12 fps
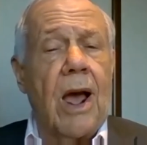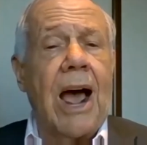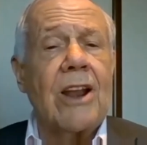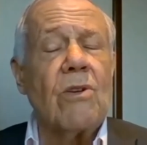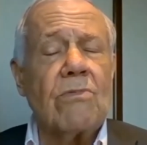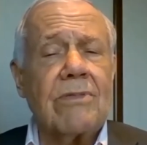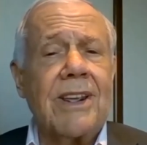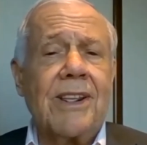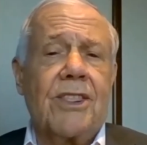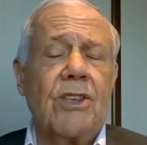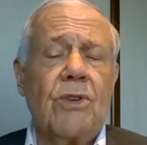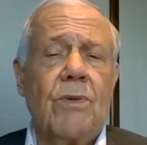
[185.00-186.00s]
I don't think
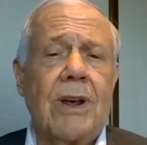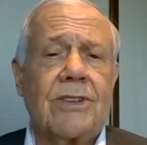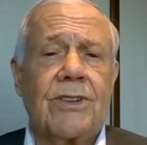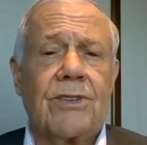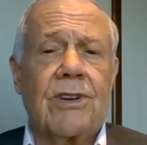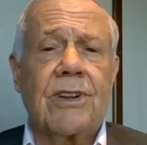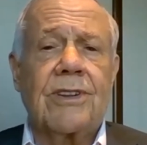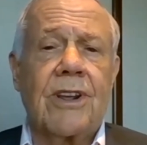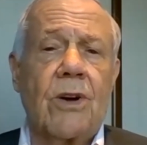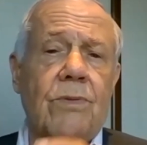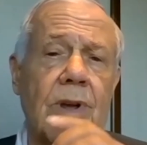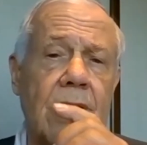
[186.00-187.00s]
the US is going to say,
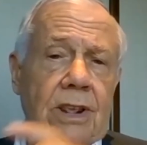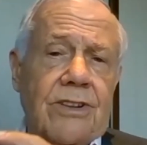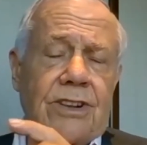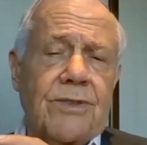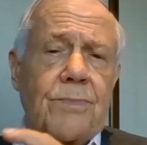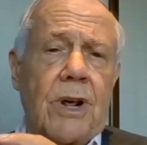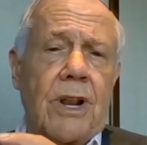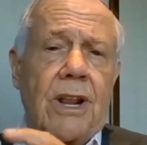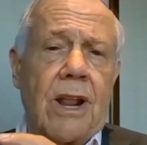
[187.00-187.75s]
okay, this is money